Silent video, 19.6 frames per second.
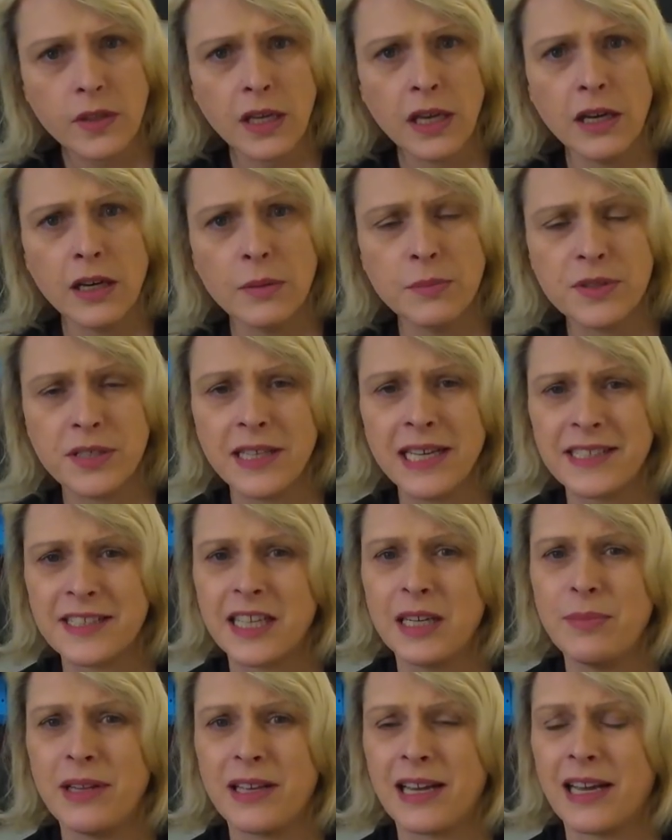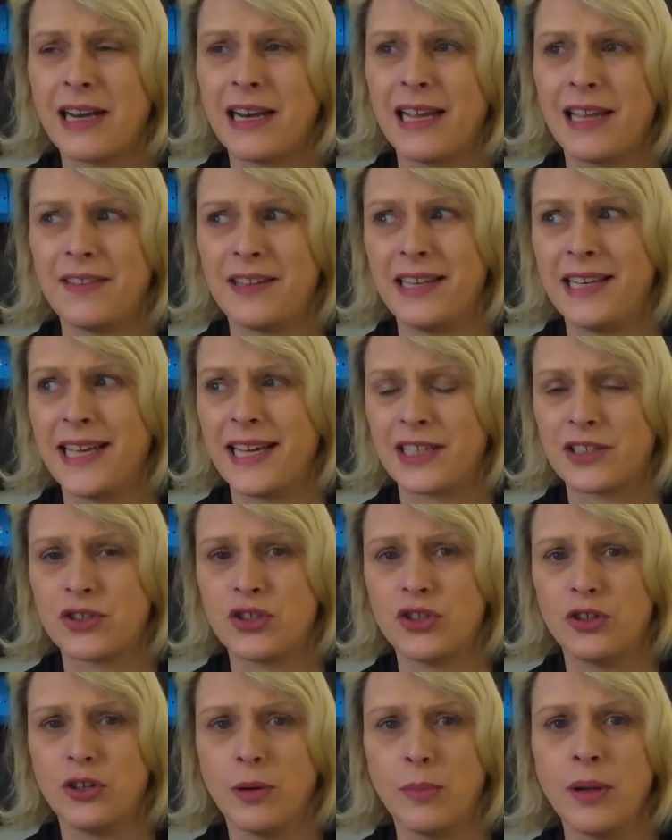Um, so that's going to be kind of like the next
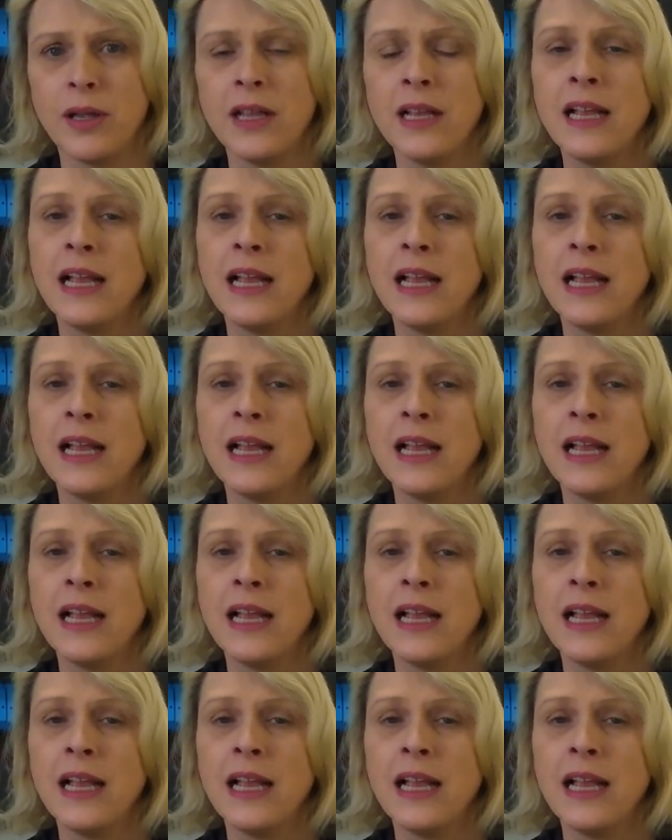job.